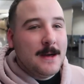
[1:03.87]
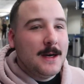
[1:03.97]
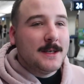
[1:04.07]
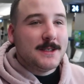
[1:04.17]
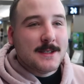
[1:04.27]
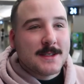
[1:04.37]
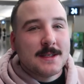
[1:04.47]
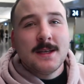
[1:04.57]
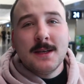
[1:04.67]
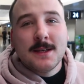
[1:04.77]
uh,
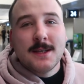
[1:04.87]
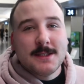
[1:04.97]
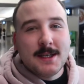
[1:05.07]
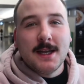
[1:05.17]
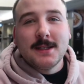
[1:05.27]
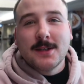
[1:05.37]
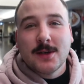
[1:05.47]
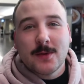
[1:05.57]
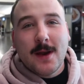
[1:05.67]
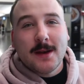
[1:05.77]
just because she had to
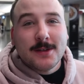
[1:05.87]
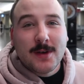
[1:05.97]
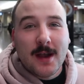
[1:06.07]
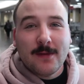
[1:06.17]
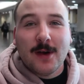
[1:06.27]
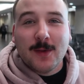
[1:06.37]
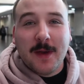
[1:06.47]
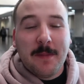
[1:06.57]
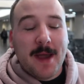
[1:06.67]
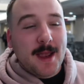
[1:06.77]
turn around and drive all the
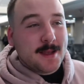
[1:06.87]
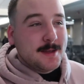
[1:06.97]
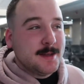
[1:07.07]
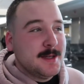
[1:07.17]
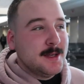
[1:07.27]
way back,